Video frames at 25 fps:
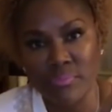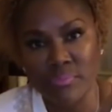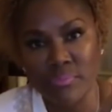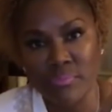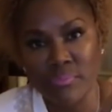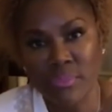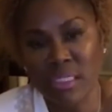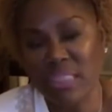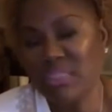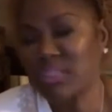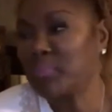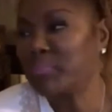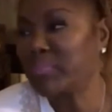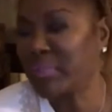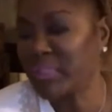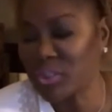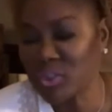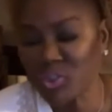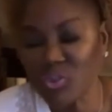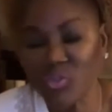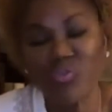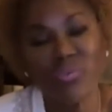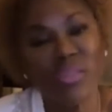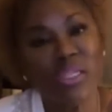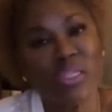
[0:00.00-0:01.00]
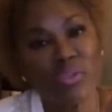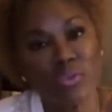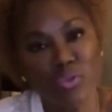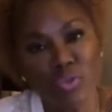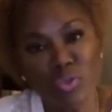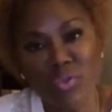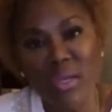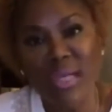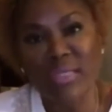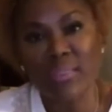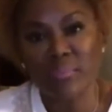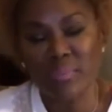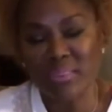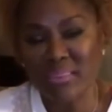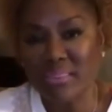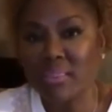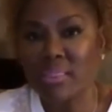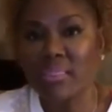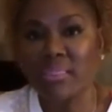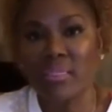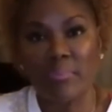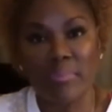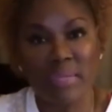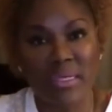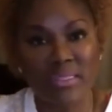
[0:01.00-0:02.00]
Because the minute you think you're trying to be
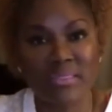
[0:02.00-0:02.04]
slick about